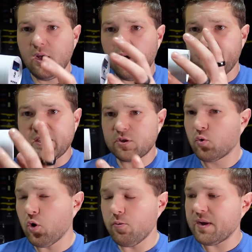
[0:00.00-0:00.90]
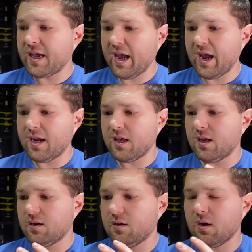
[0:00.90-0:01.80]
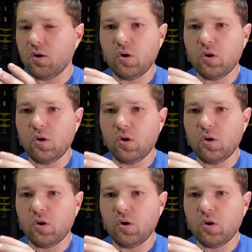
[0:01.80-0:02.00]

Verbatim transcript: of this Chroma Cannon.